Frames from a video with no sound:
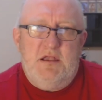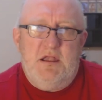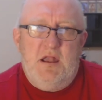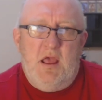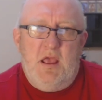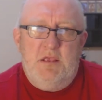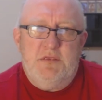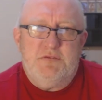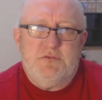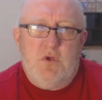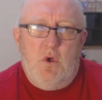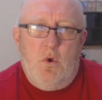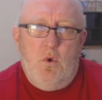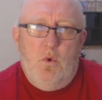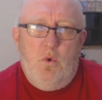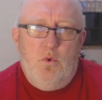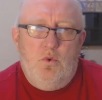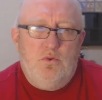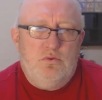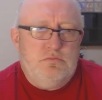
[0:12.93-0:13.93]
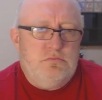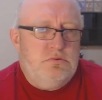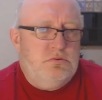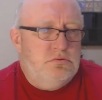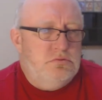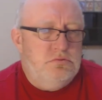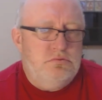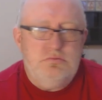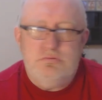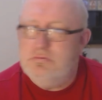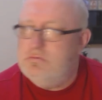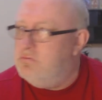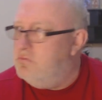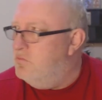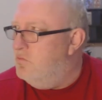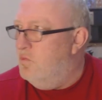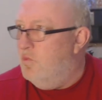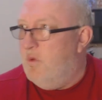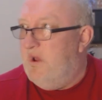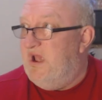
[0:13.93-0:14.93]
a nice cold
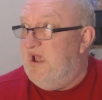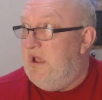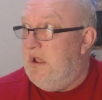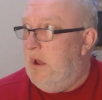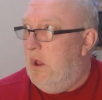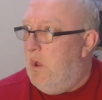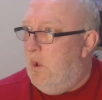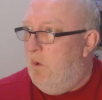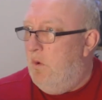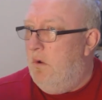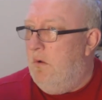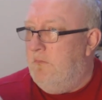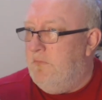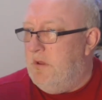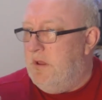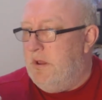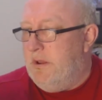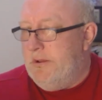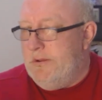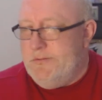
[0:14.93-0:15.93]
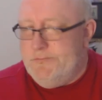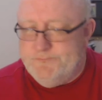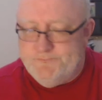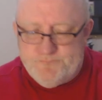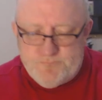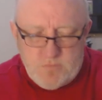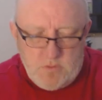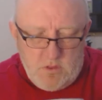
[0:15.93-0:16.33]
window over here.